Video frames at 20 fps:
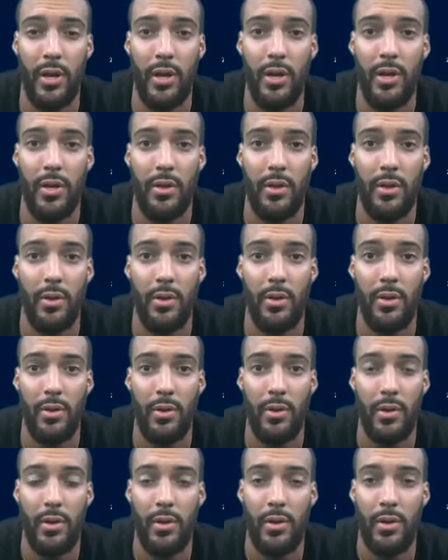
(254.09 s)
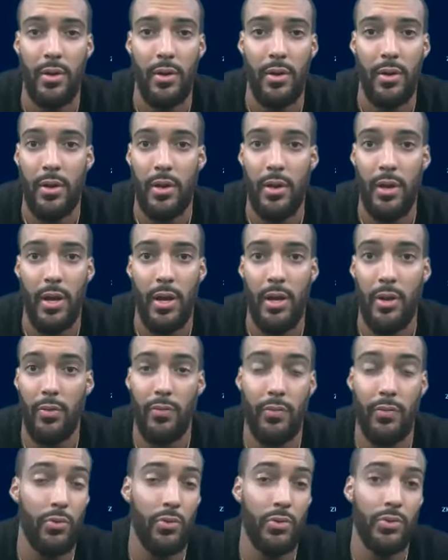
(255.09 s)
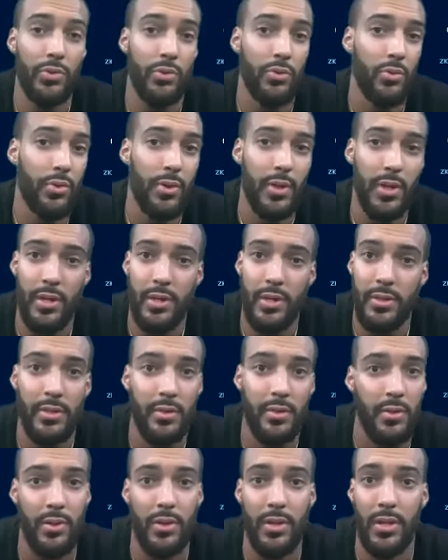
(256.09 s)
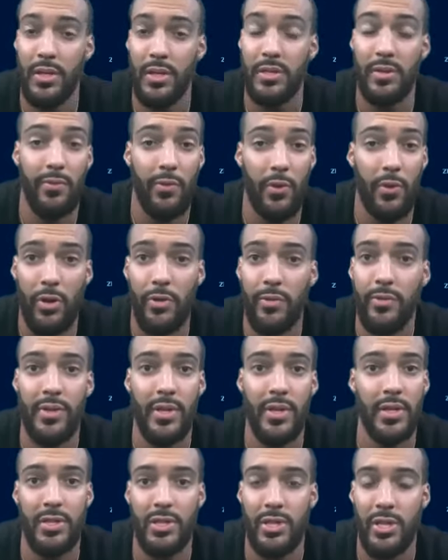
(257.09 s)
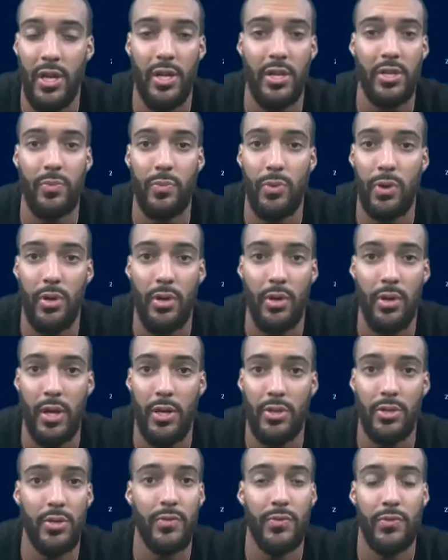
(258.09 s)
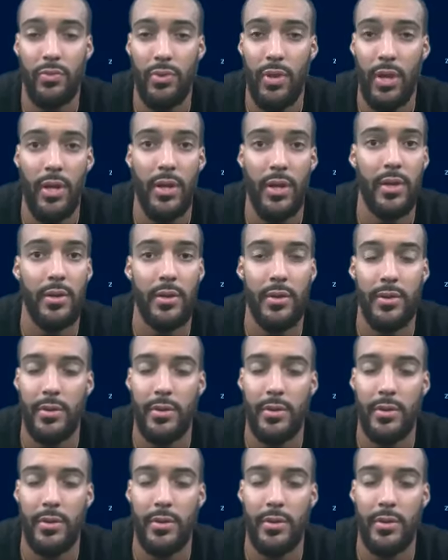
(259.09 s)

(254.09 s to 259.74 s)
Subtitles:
and of course, you know, things evolve, things change, but as of today,